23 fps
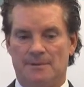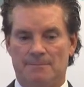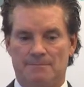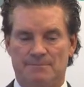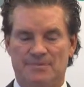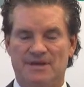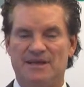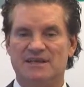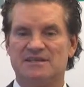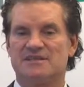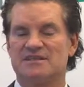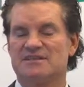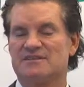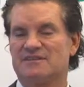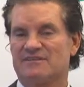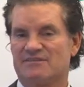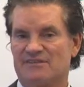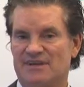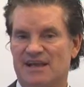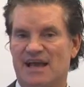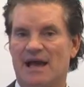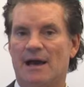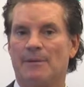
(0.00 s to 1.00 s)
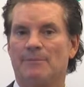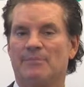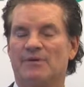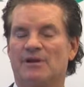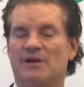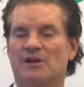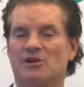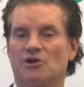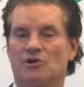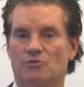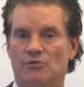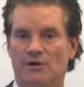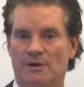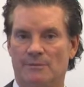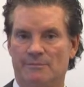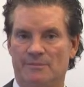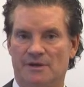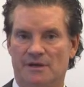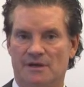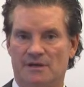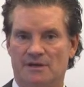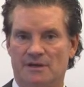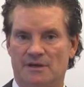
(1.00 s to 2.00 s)
pieces of capital
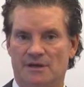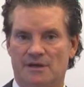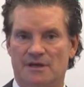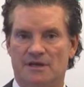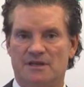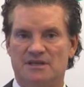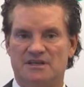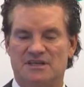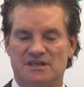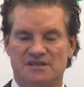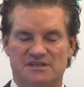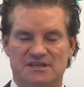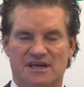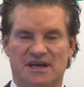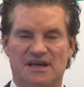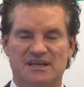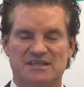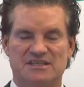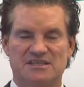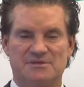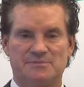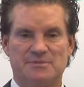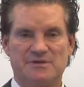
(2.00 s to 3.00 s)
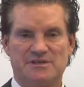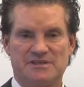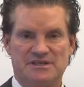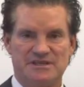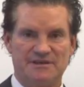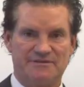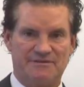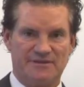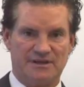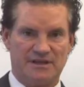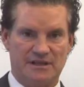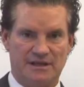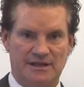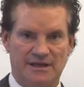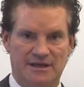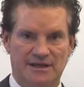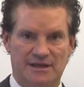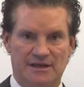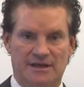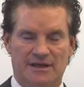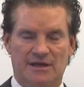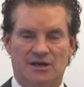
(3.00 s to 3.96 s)
equipment designed specifically